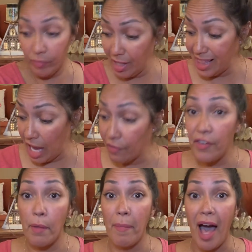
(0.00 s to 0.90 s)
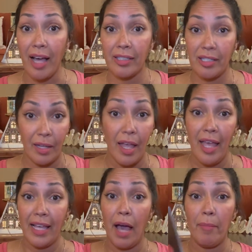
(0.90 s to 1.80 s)
Now for the box.
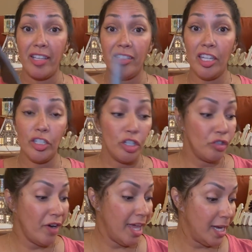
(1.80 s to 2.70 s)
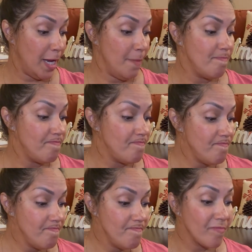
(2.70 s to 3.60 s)
Got my scissors ready.
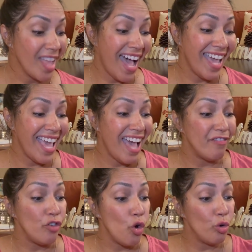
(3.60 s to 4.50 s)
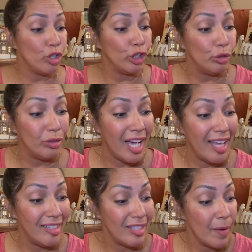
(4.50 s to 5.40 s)
I have no clue,
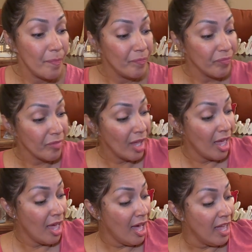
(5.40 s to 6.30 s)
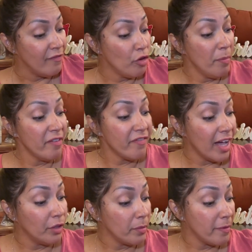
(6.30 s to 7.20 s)
guys. If you've been
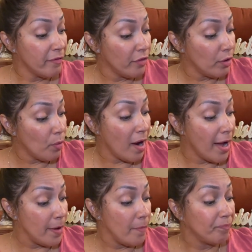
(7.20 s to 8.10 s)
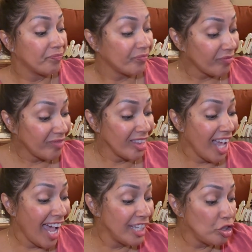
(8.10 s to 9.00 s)
following me for a while,
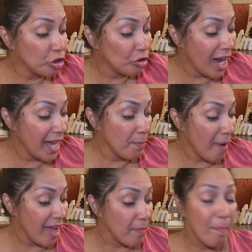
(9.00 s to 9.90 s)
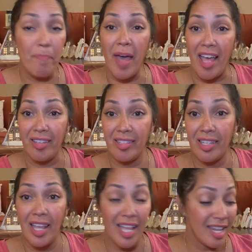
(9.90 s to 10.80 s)
I try my best
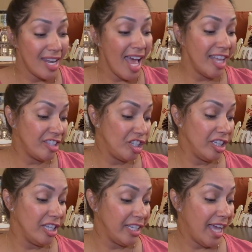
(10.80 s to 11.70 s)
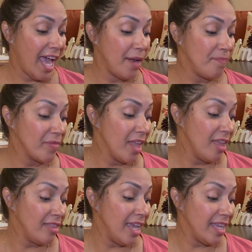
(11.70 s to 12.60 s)
not to look at
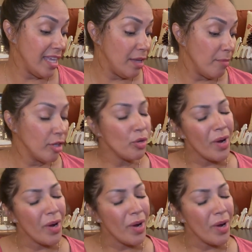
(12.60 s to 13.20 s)
the email.